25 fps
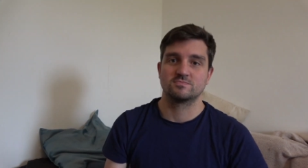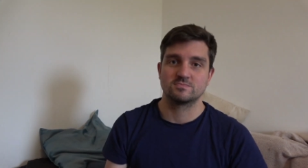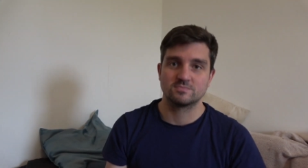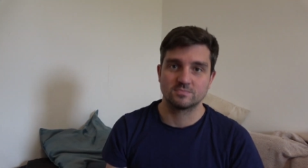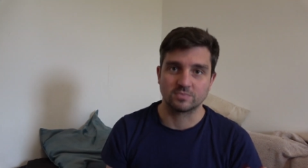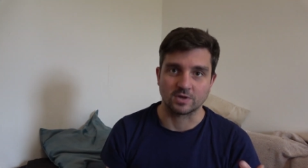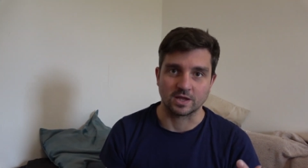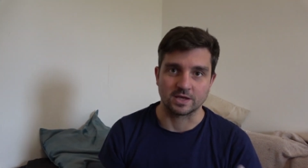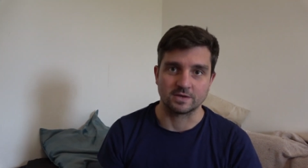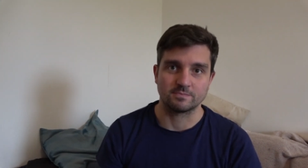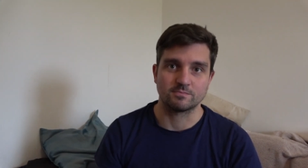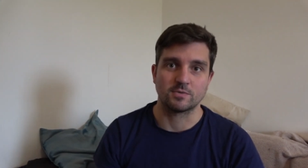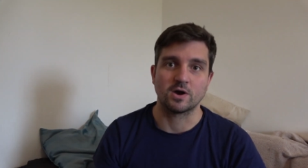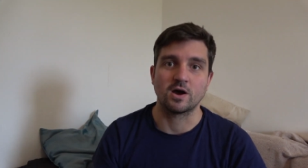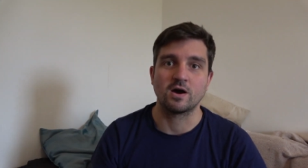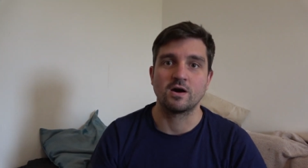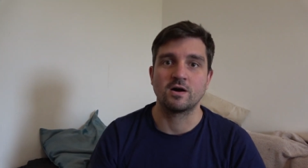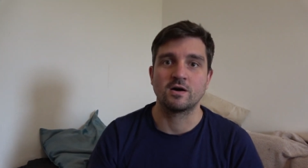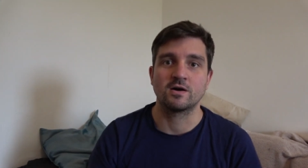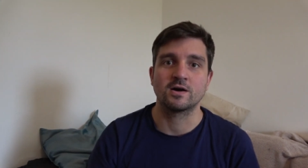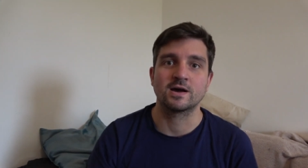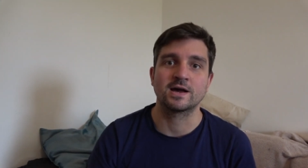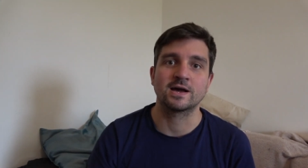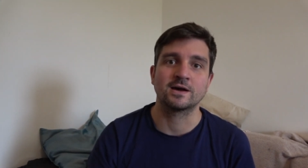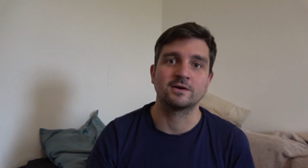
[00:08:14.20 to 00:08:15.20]
like my
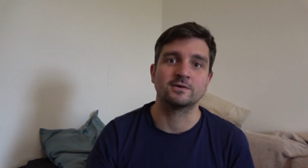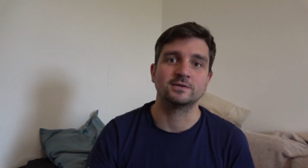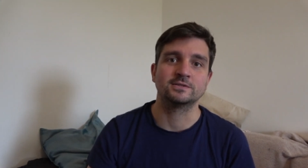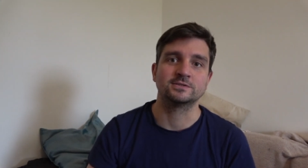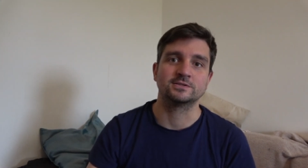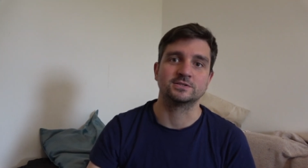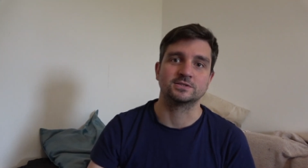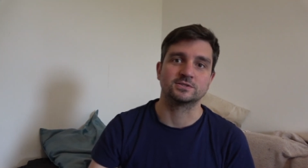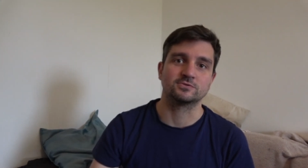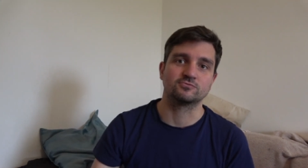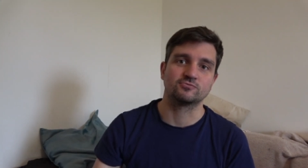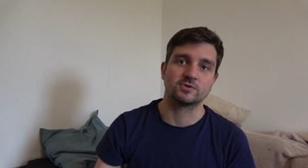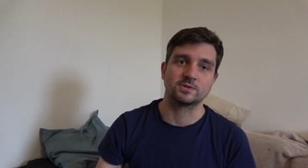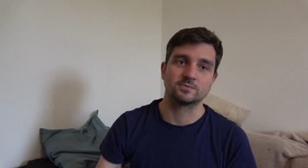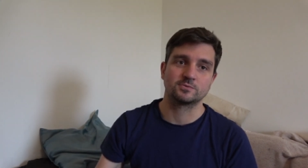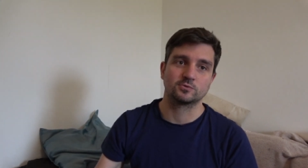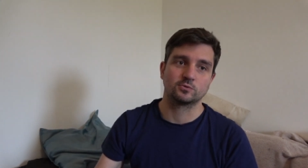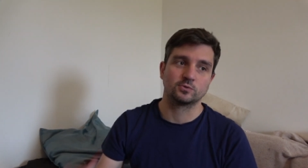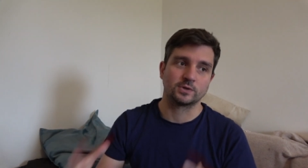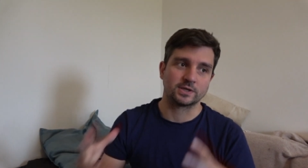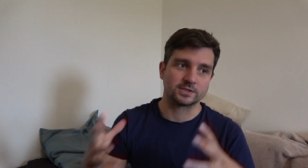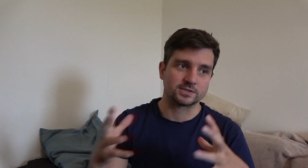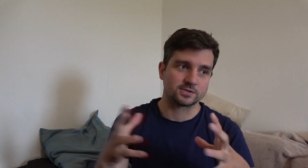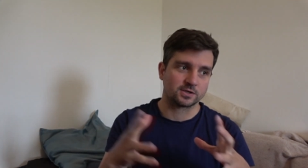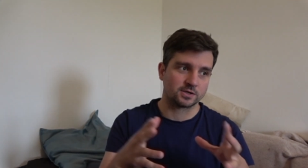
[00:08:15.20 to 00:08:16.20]
heart out and just ripped
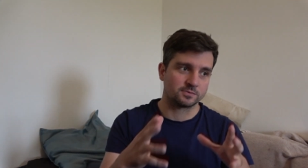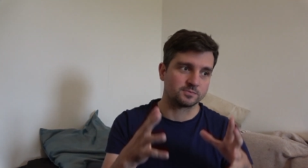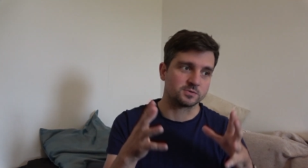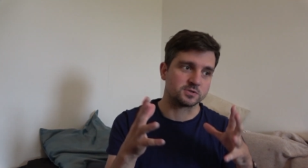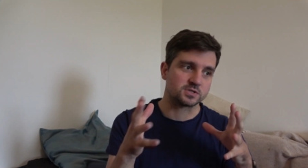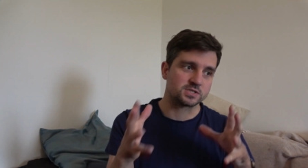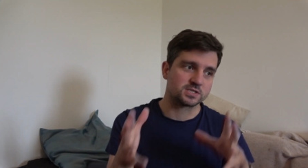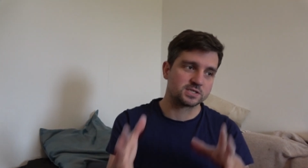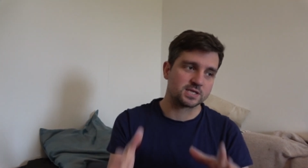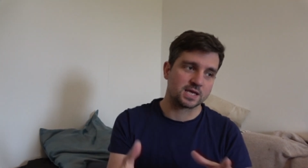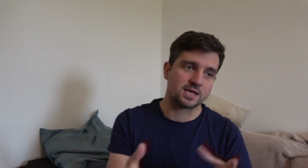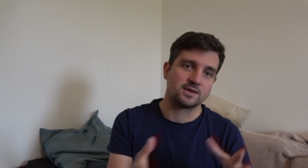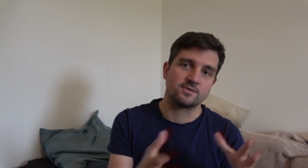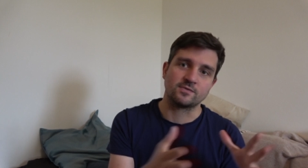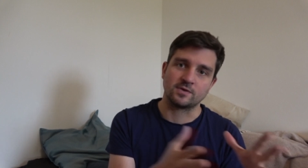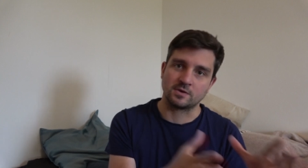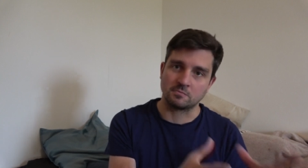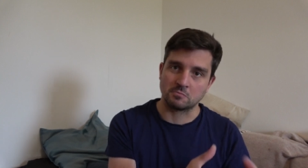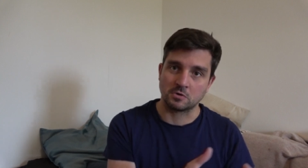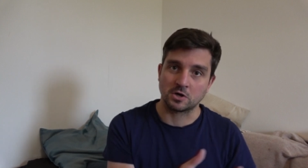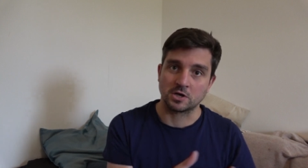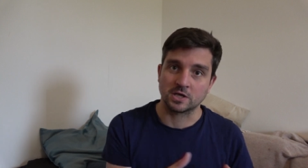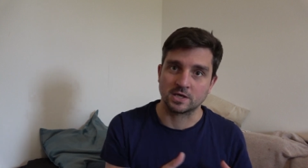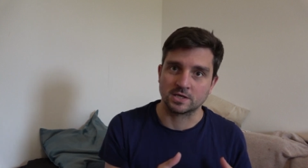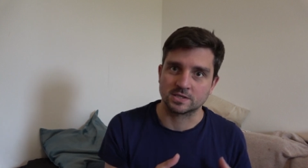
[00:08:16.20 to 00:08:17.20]
all that time of saving
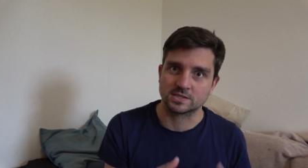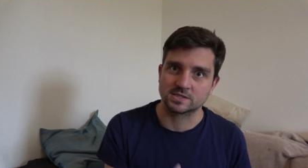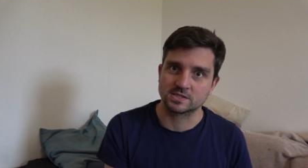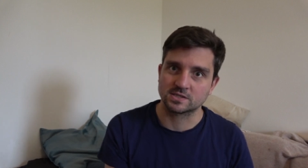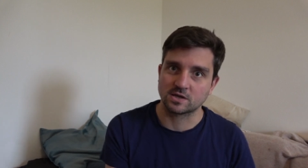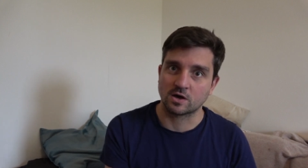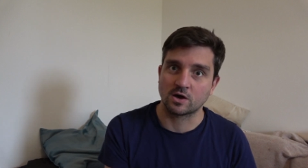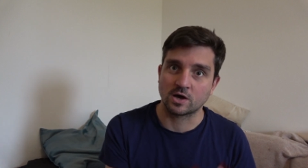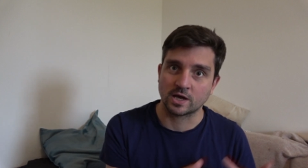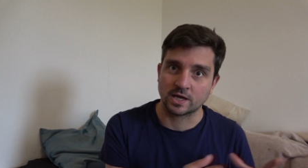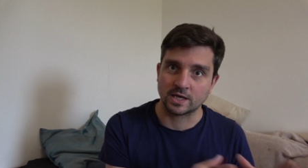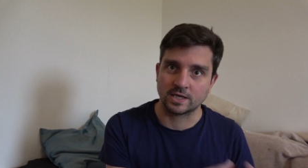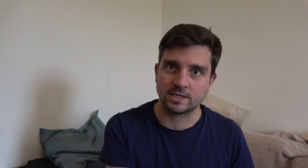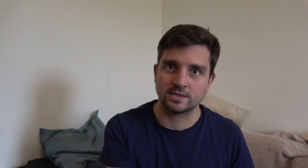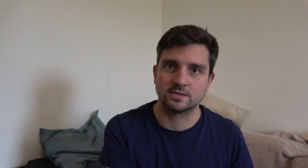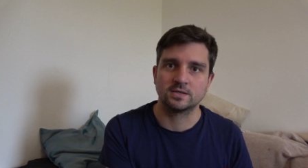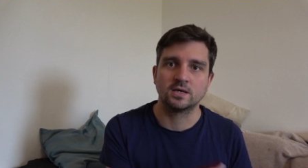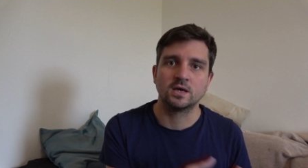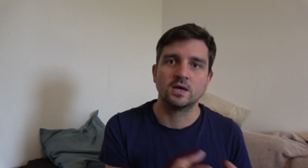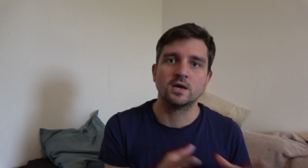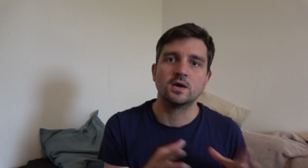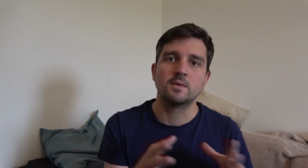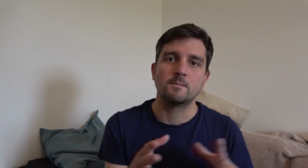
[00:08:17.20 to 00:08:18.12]
money aside